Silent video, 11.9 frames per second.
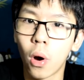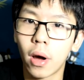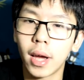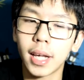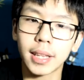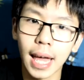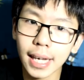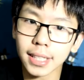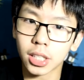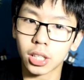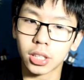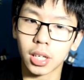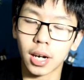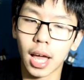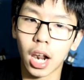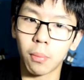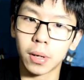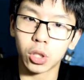It lacks certain
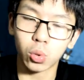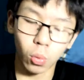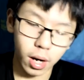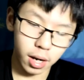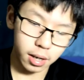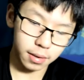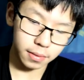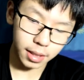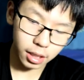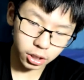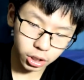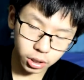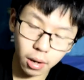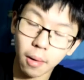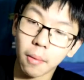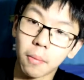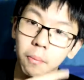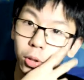elements where there's
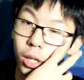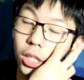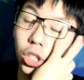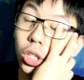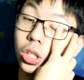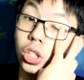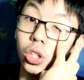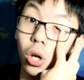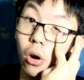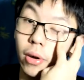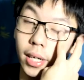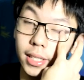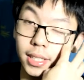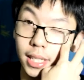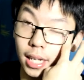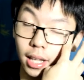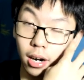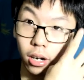potential stories
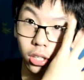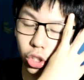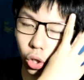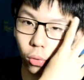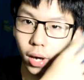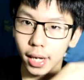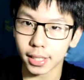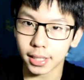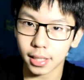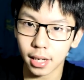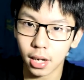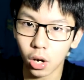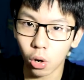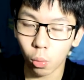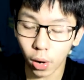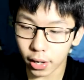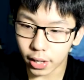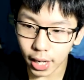that are showcased
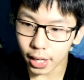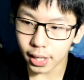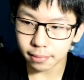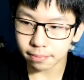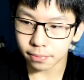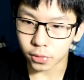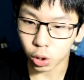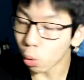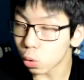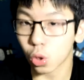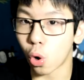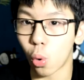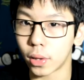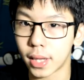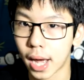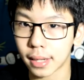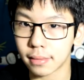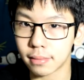where they don't go with
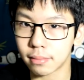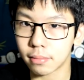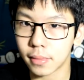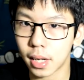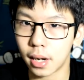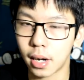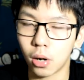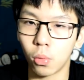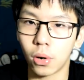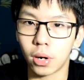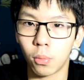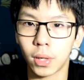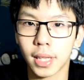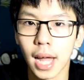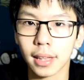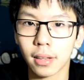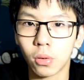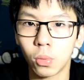that,
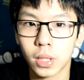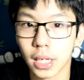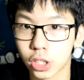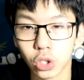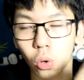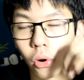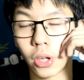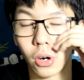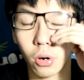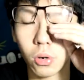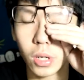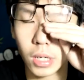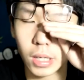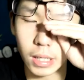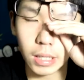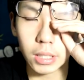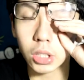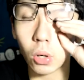with that story, you know.
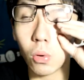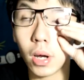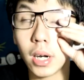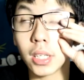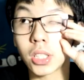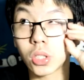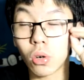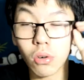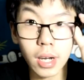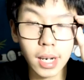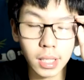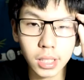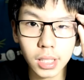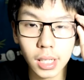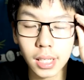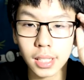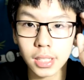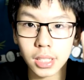So in the story, there's
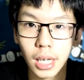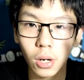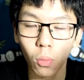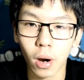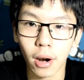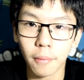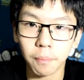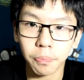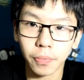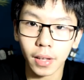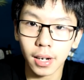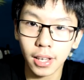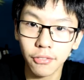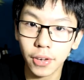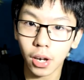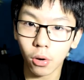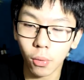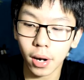a scene where Divya
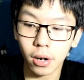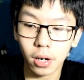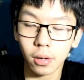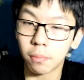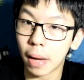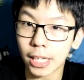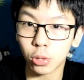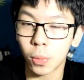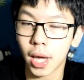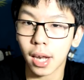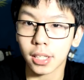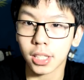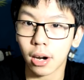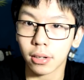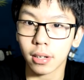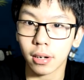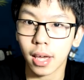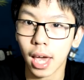Narendra, Max Minghella
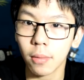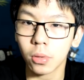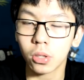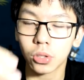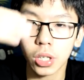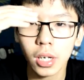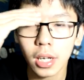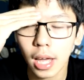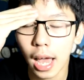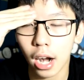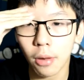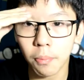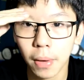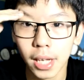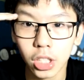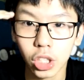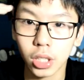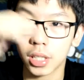character, came to Ellen
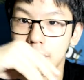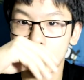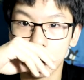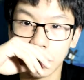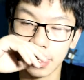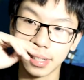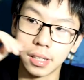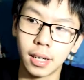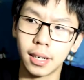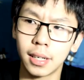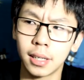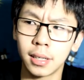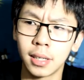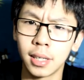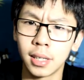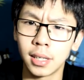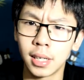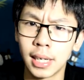Page. Uh,
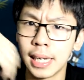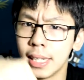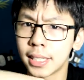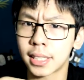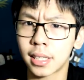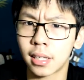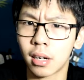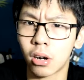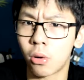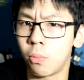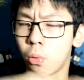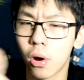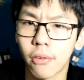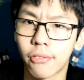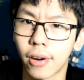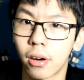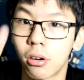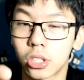he's her
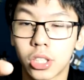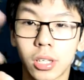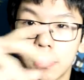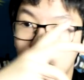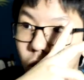boyfriend or some